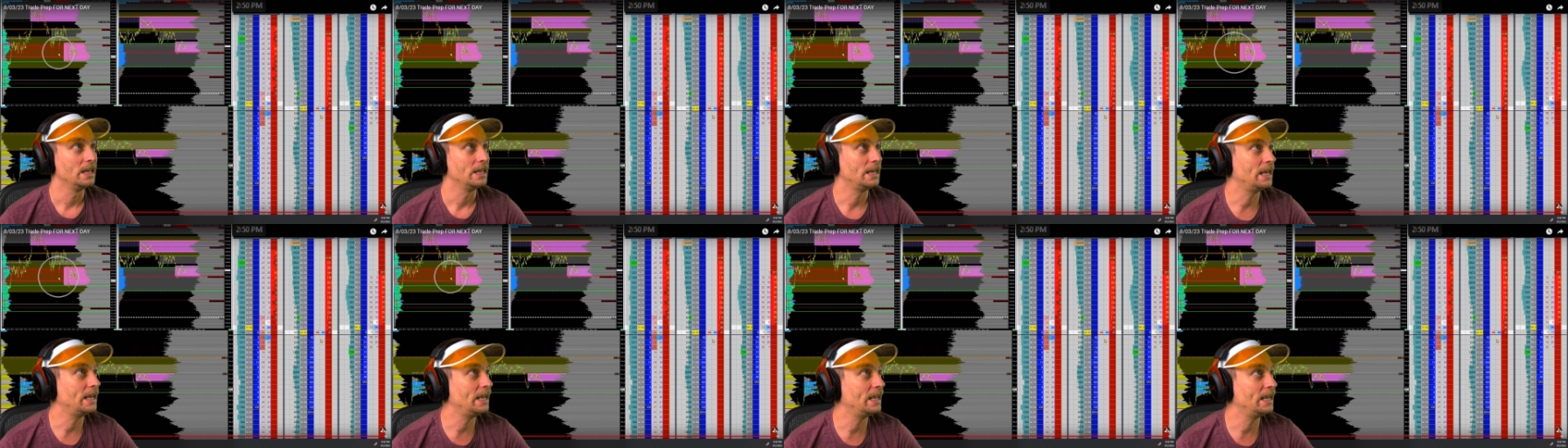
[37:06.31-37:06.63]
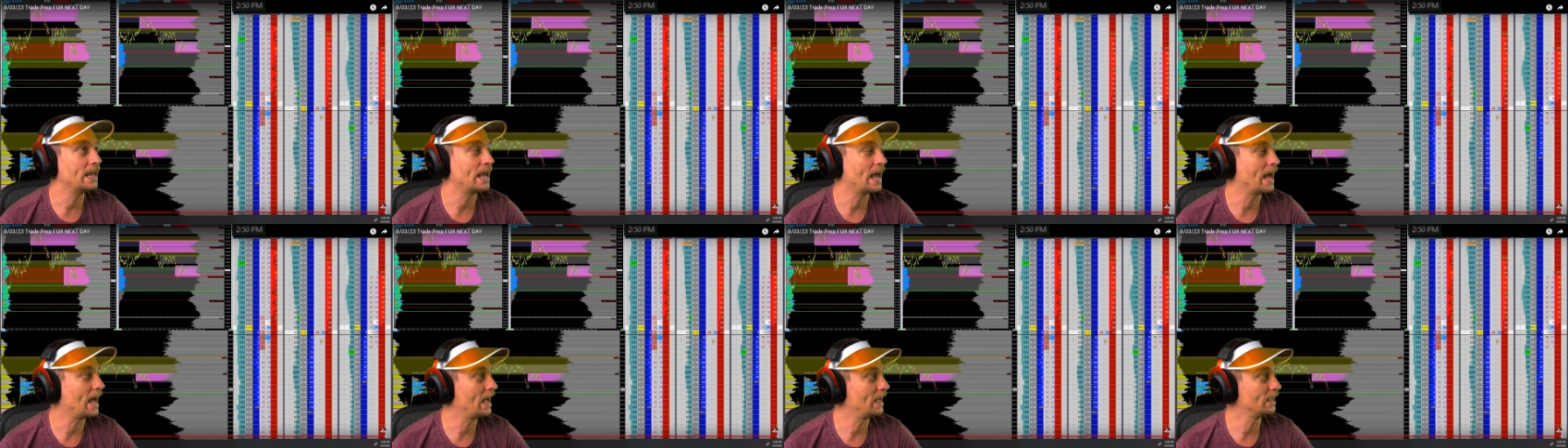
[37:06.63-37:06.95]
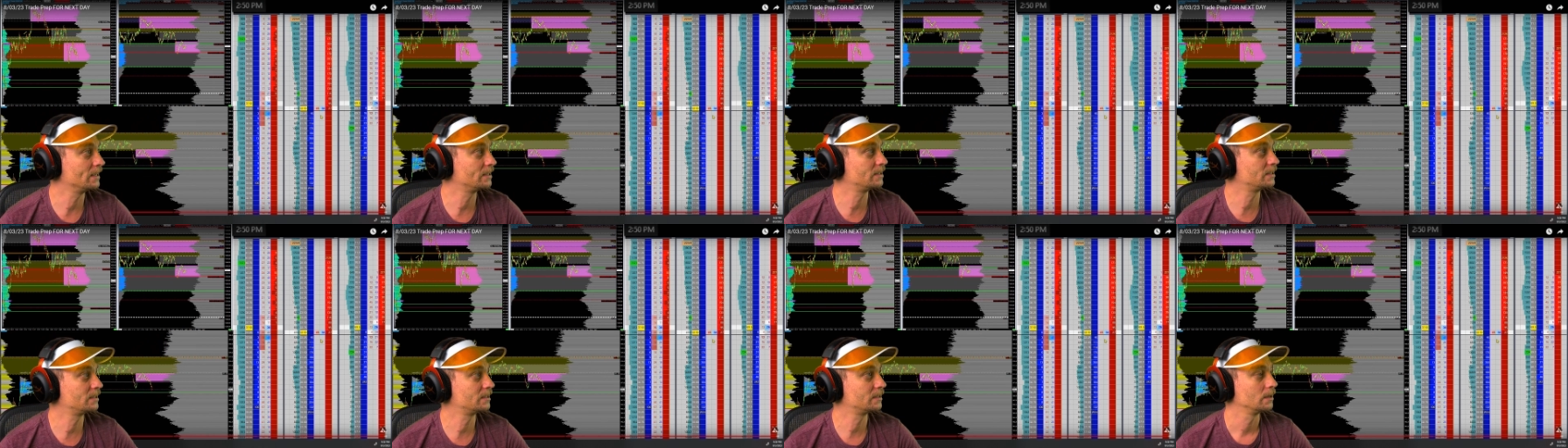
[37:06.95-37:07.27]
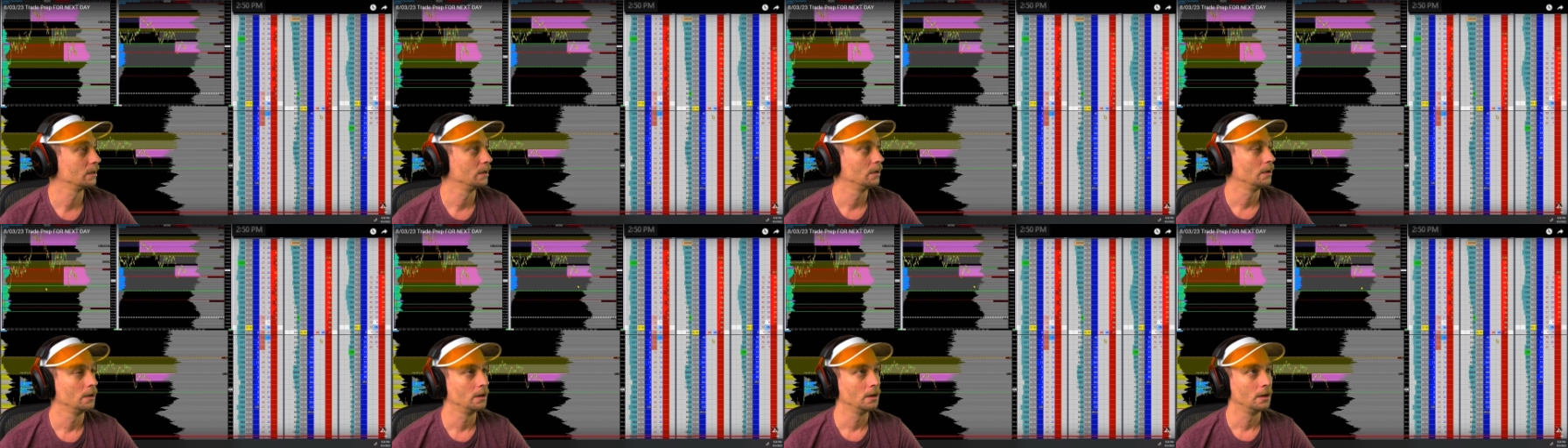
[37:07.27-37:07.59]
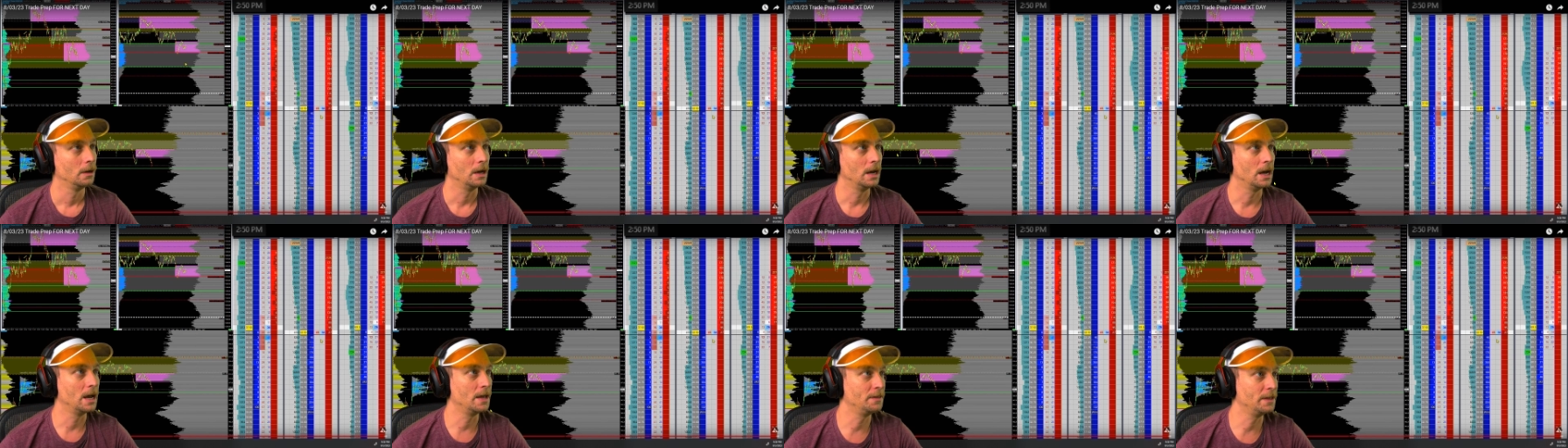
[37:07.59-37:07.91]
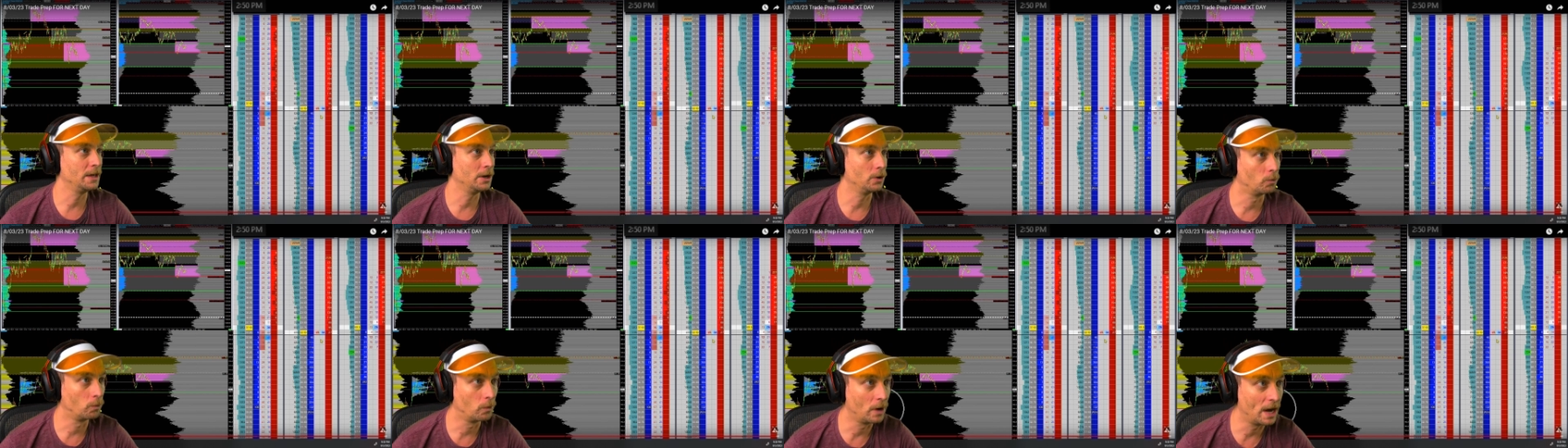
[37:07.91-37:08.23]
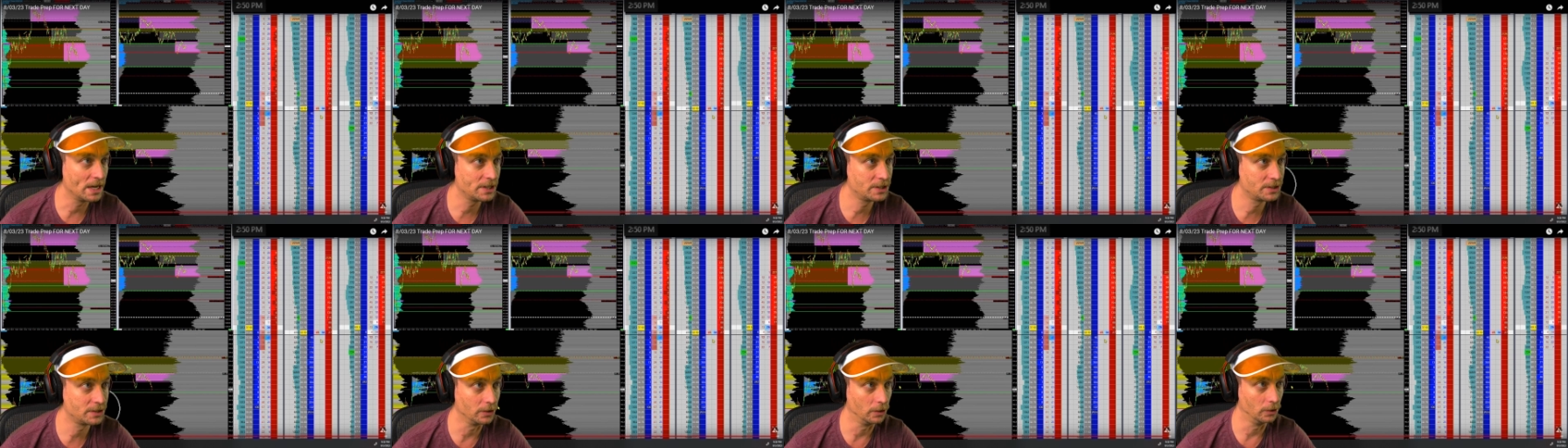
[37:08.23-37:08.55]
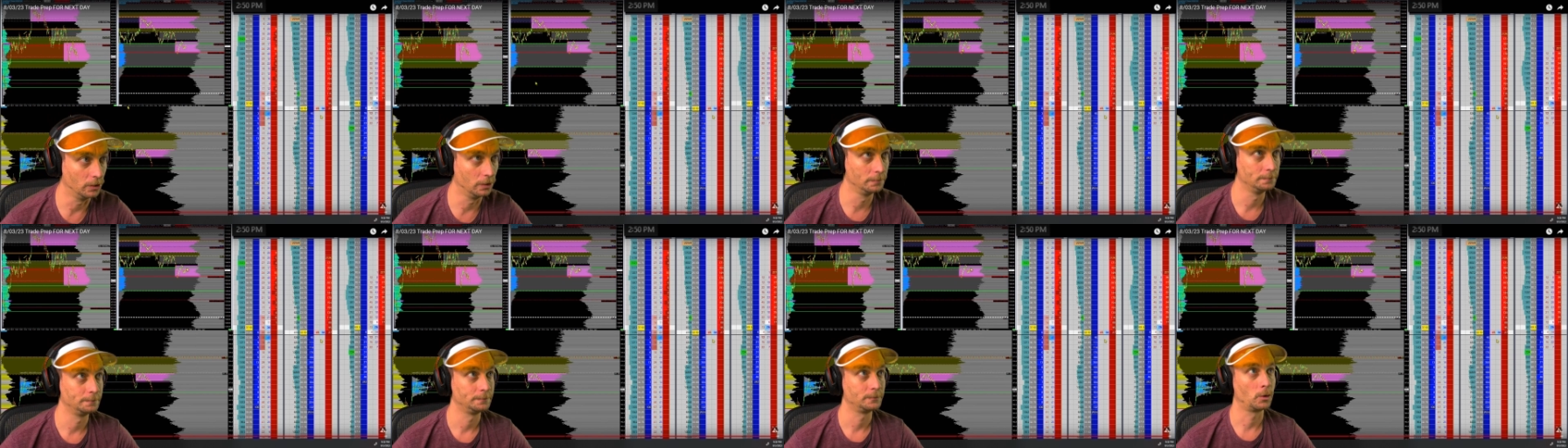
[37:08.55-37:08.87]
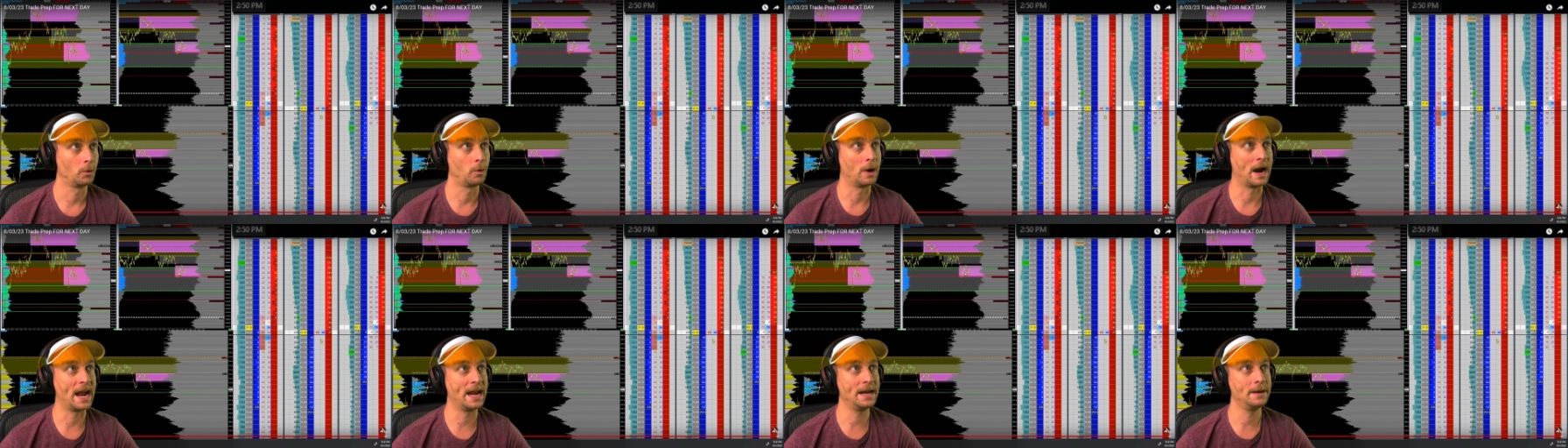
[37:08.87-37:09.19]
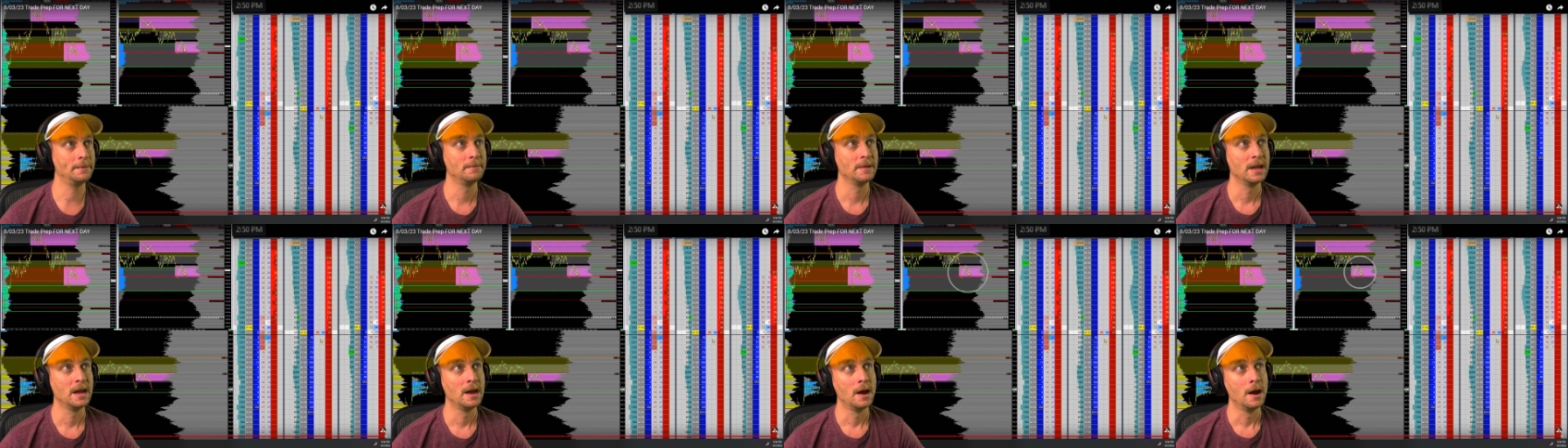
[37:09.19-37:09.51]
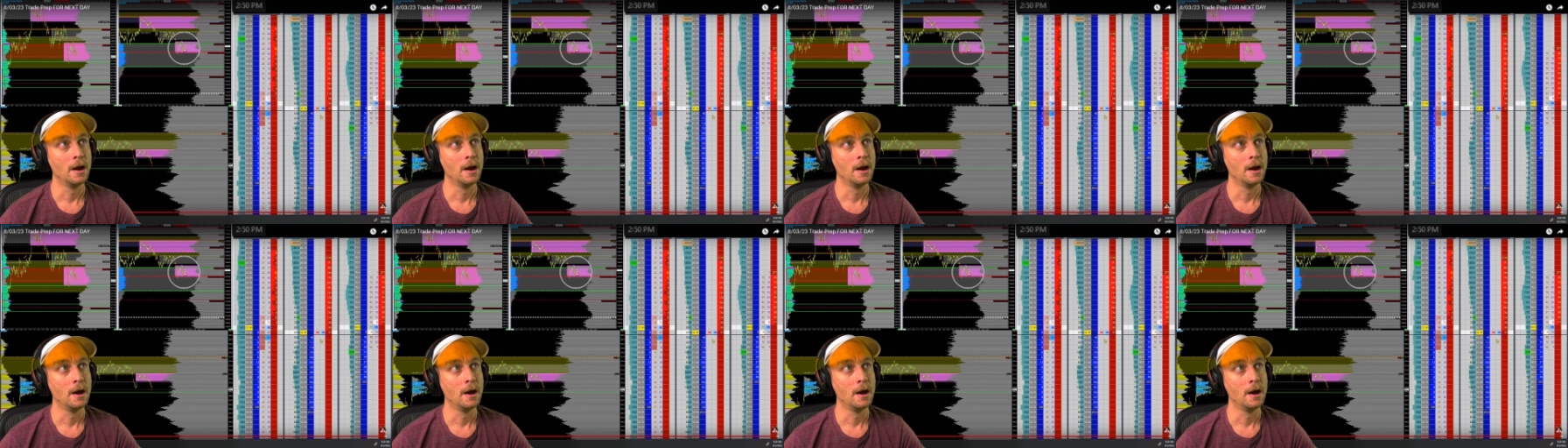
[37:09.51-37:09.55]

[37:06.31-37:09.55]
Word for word: ES, and then Russell, right?